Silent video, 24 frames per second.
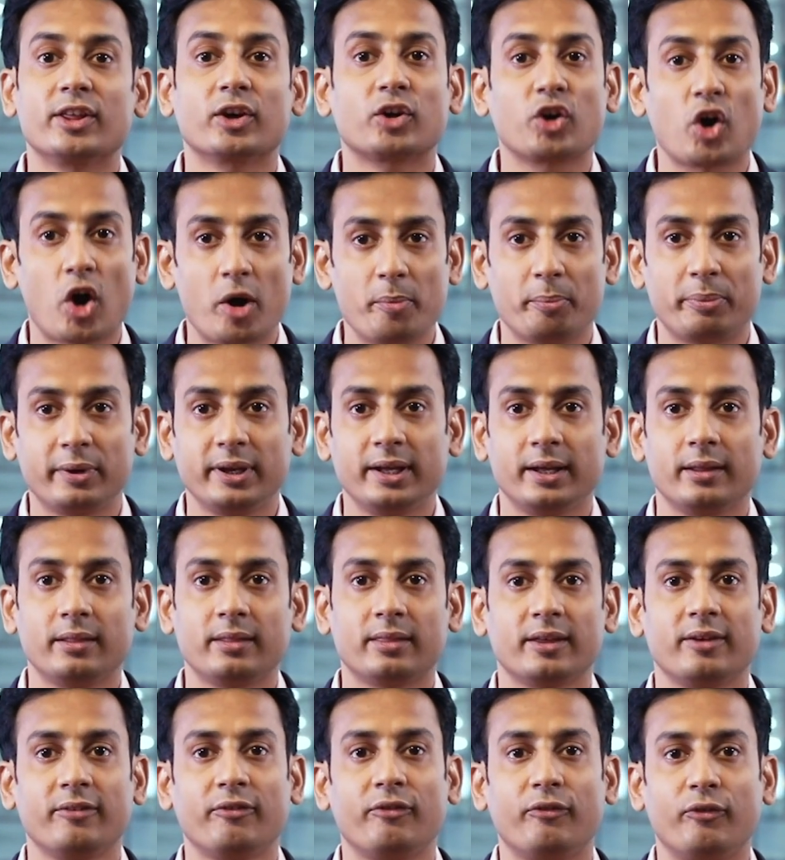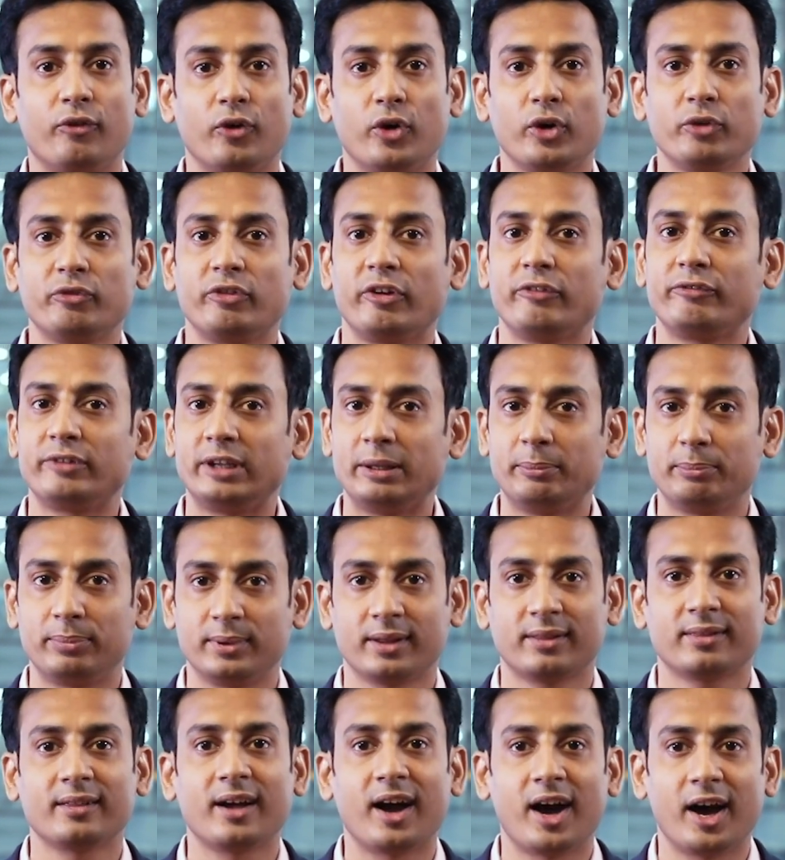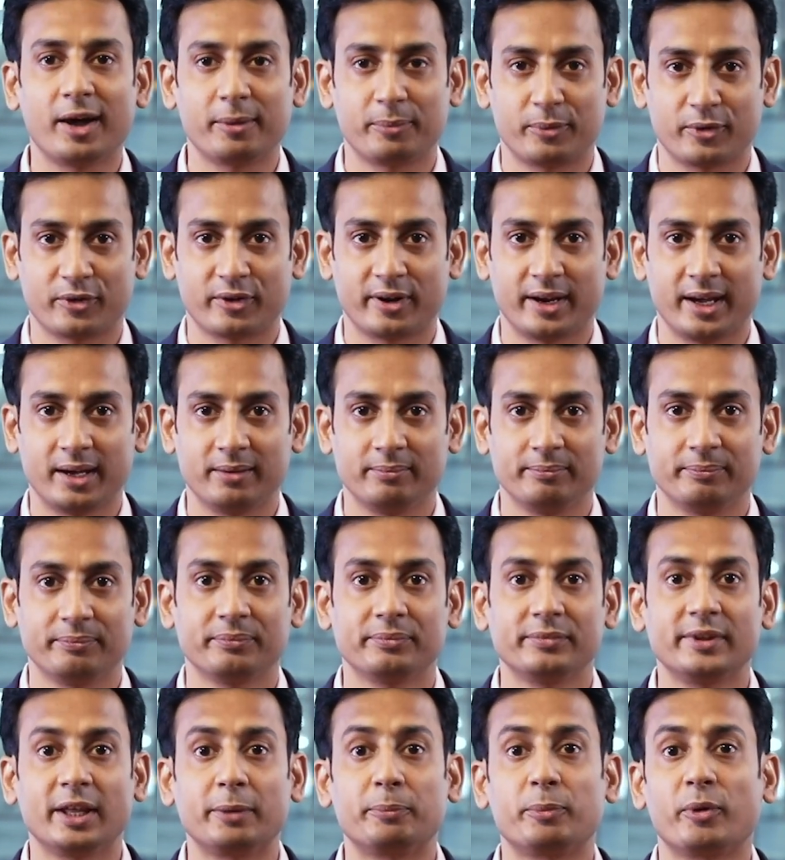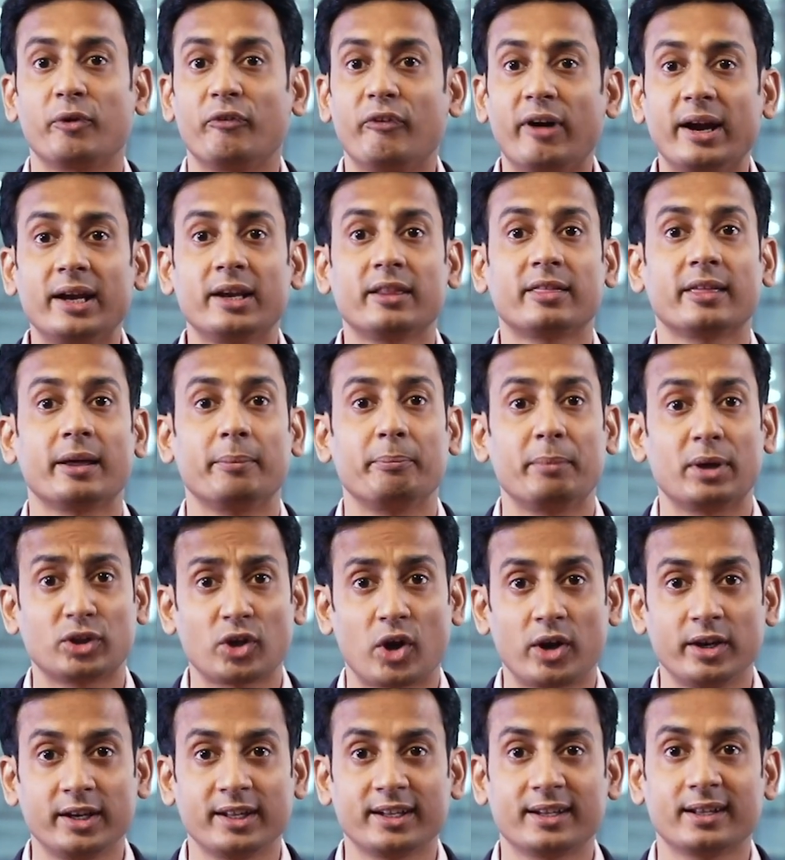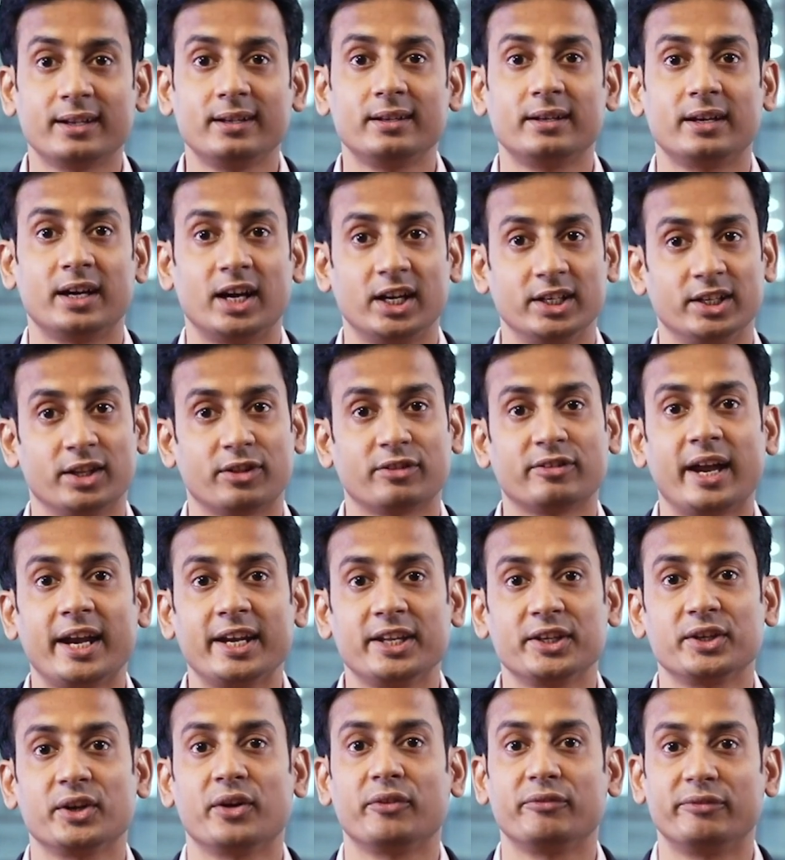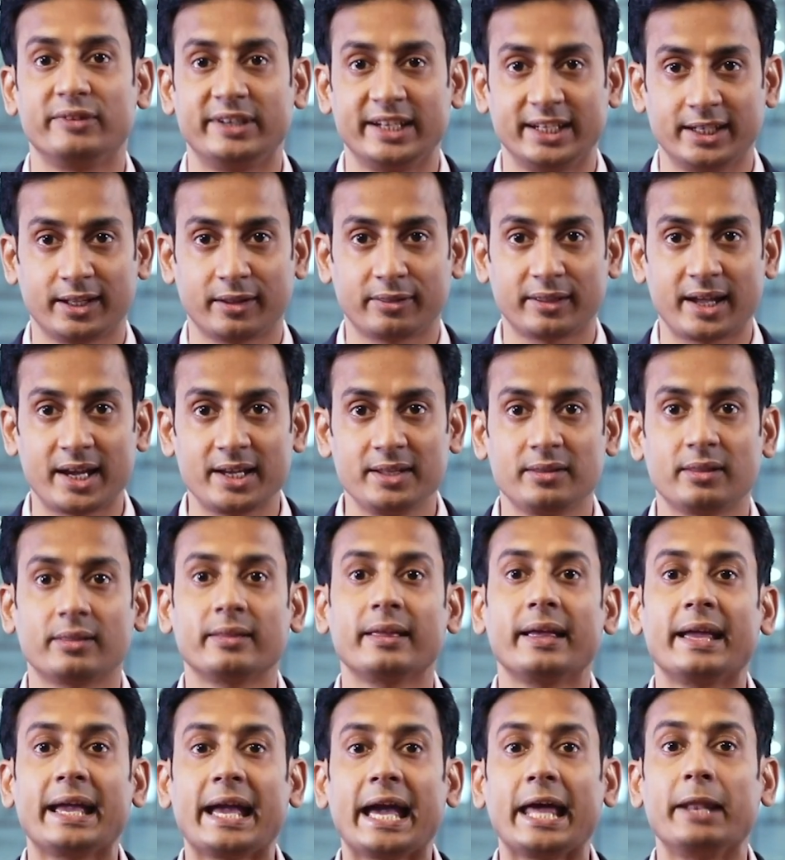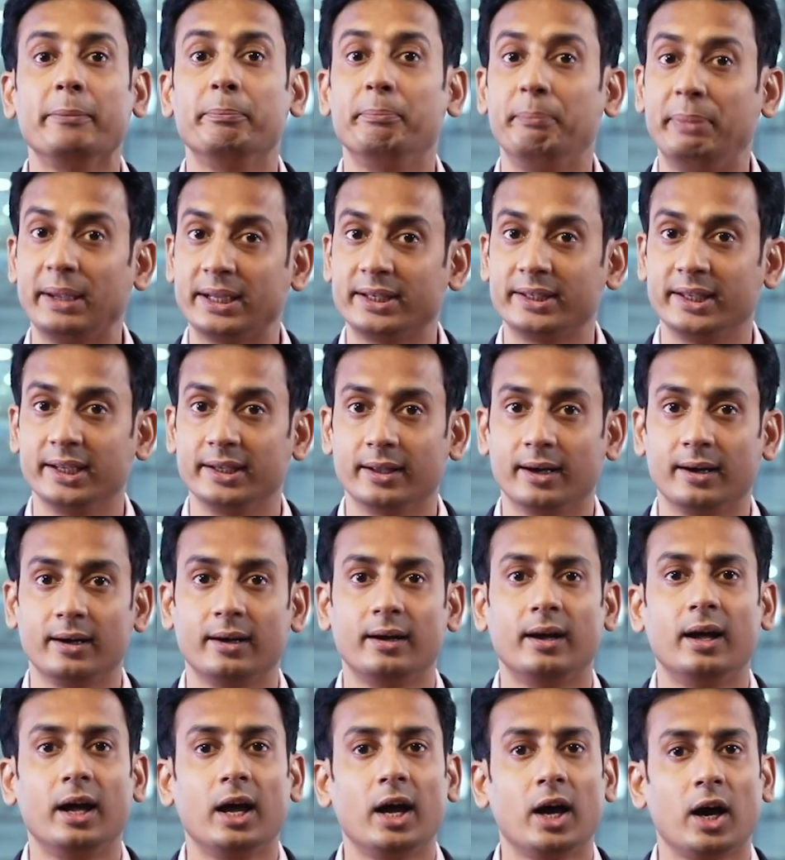is a comprehensive 450 plus hour program that provides a methodical understanding of data science and big data,